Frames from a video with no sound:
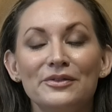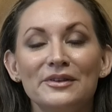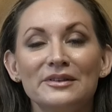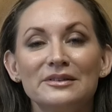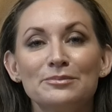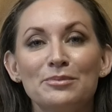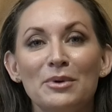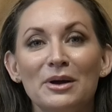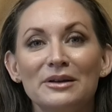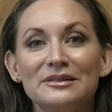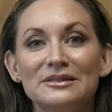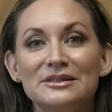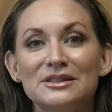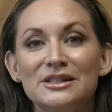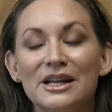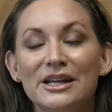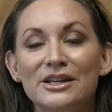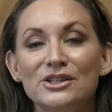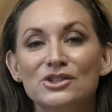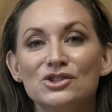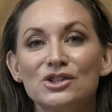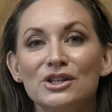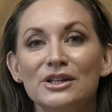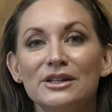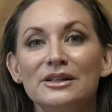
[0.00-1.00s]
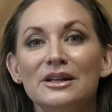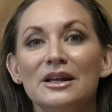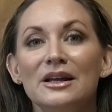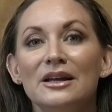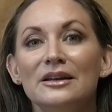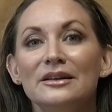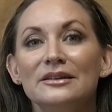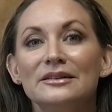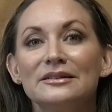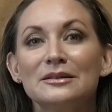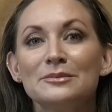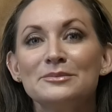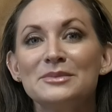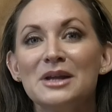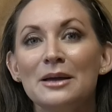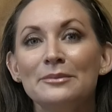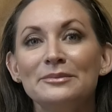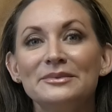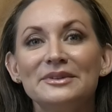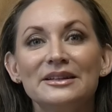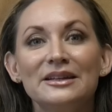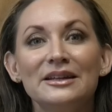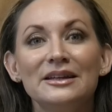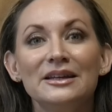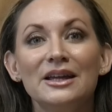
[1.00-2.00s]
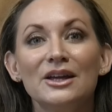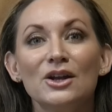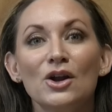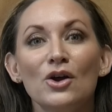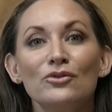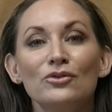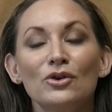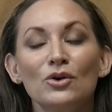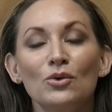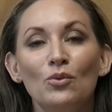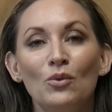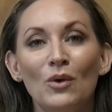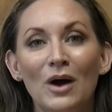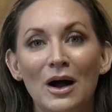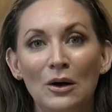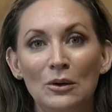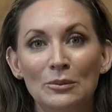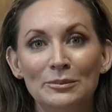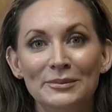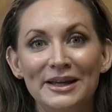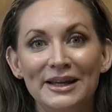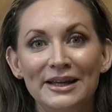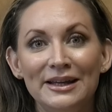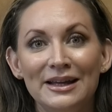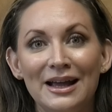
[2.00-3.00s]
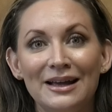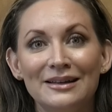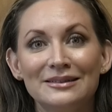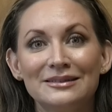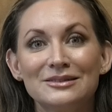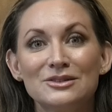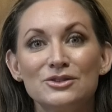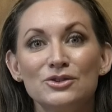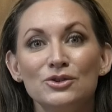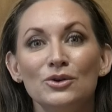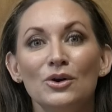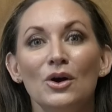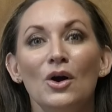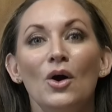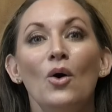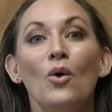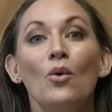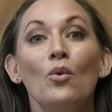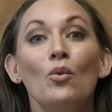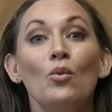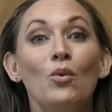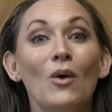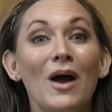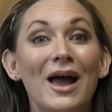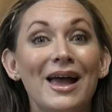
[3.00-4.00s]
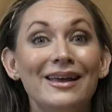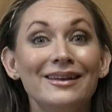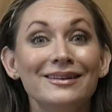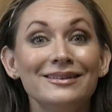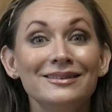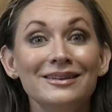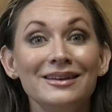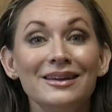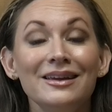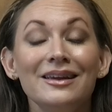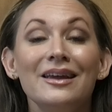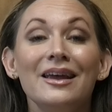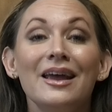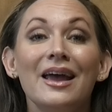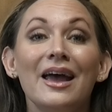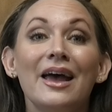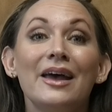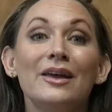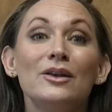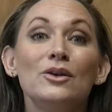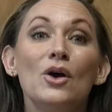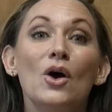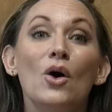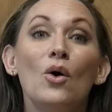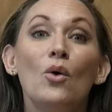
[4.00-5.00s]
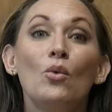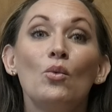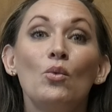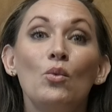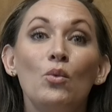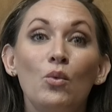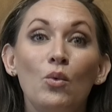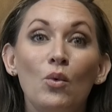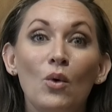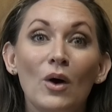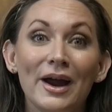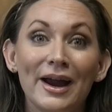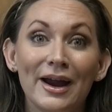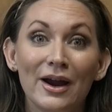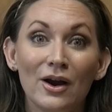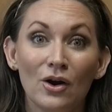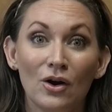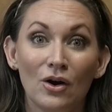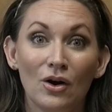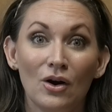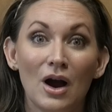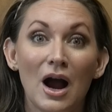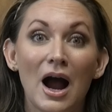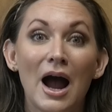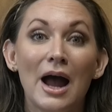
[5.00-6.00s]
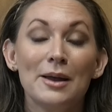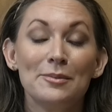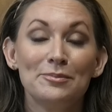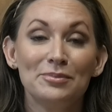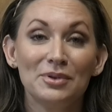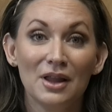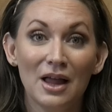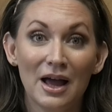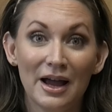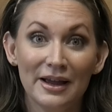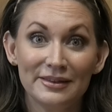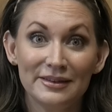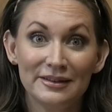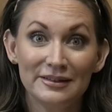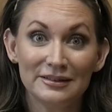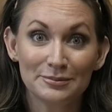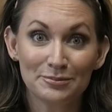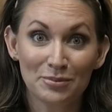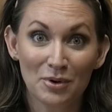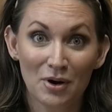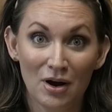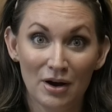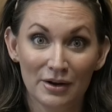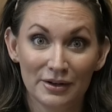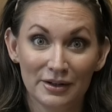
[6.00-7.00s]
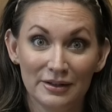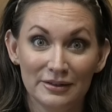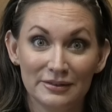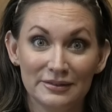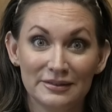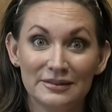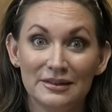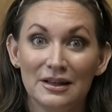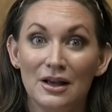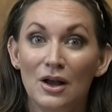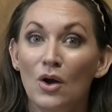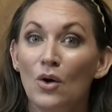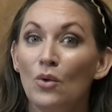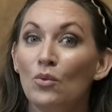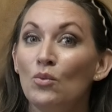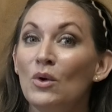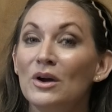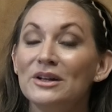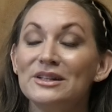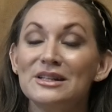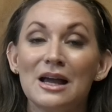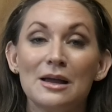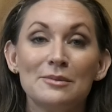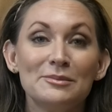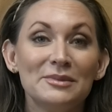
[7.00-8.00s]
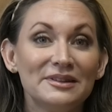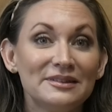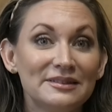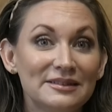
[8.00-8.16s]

this presentation, sometimes it can get overwhelming as to when and where I apply these products, what time of